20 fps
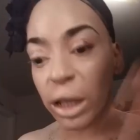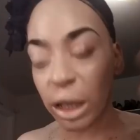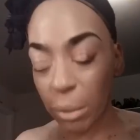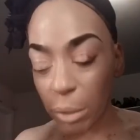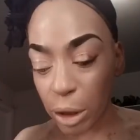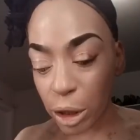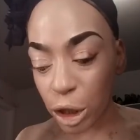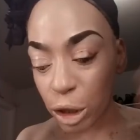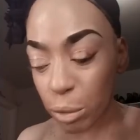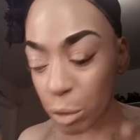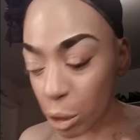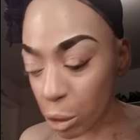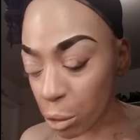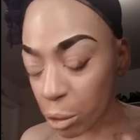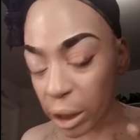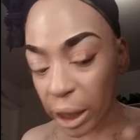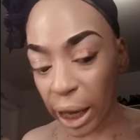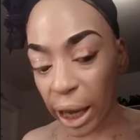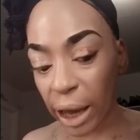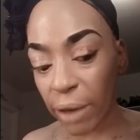to be
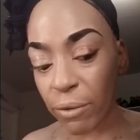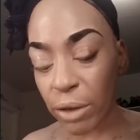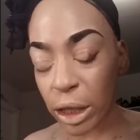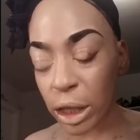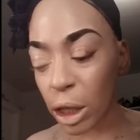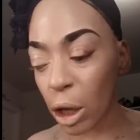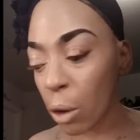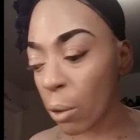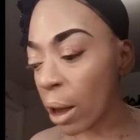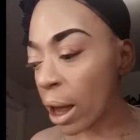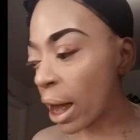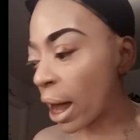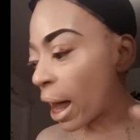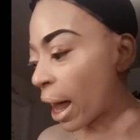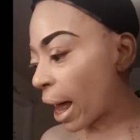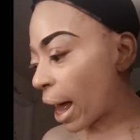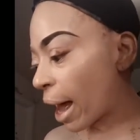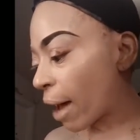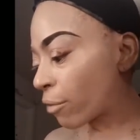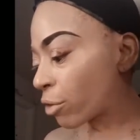smooth canvas. So
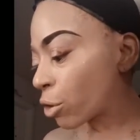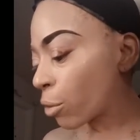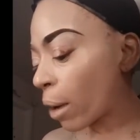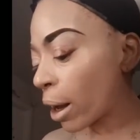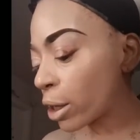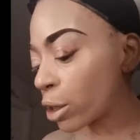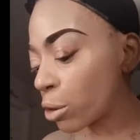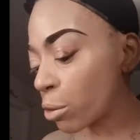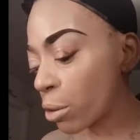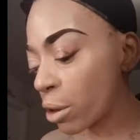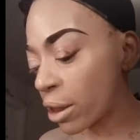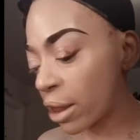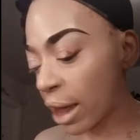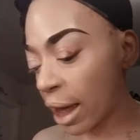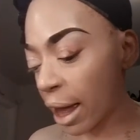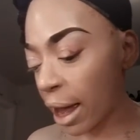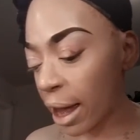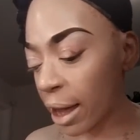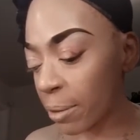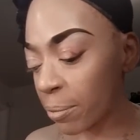after I do
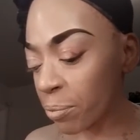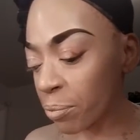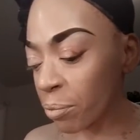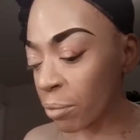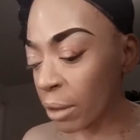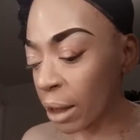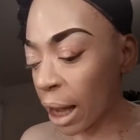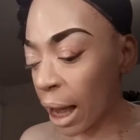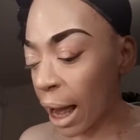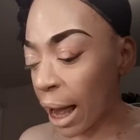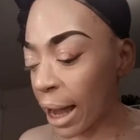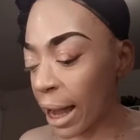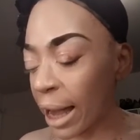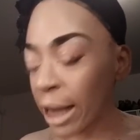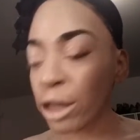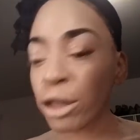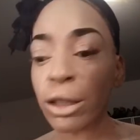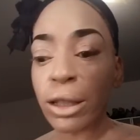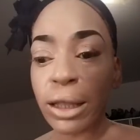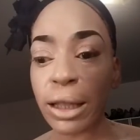that, I
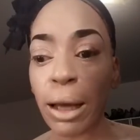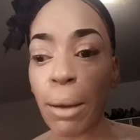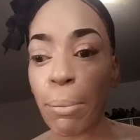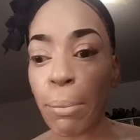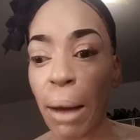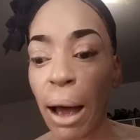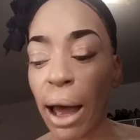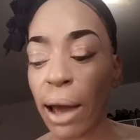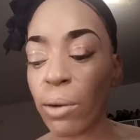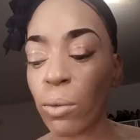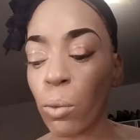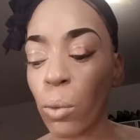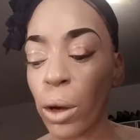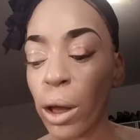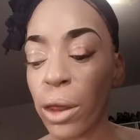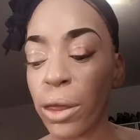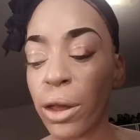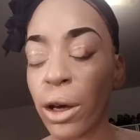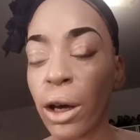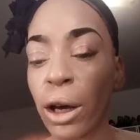actually set mine
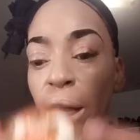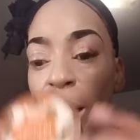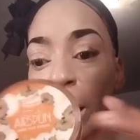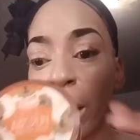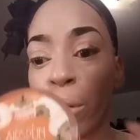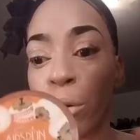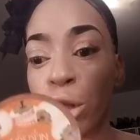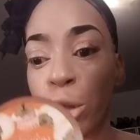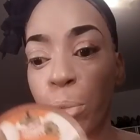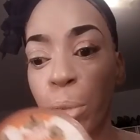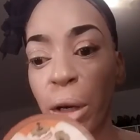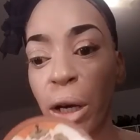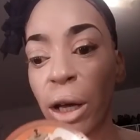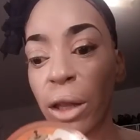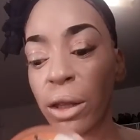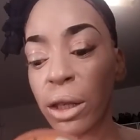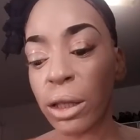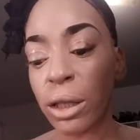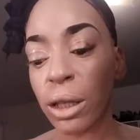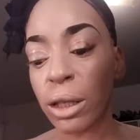with Airspun.
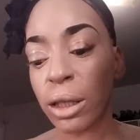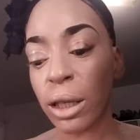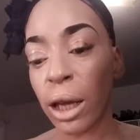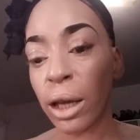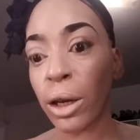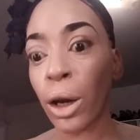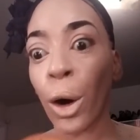This is an